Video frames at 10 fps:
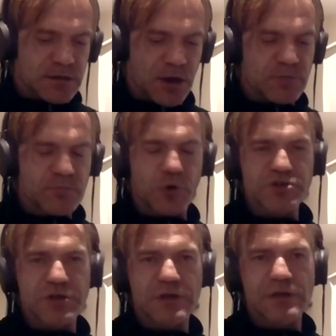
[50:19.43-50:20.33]
uh, uh
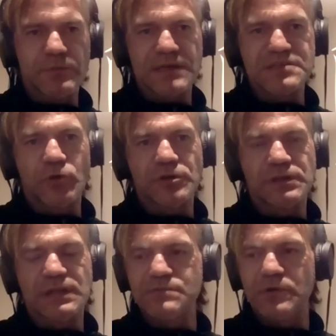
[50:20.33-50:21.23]
out in Portugal, play
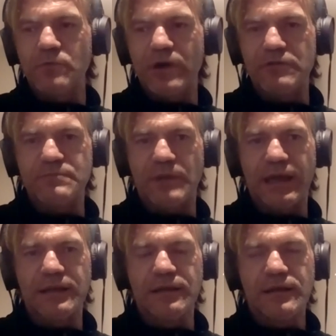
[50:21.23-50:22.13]
Sporting Lisbon where
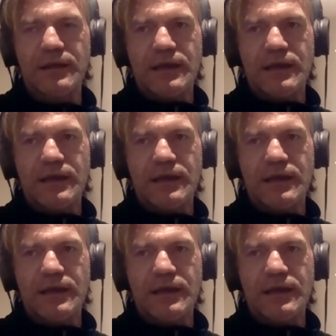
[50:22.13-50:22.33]
he was playing.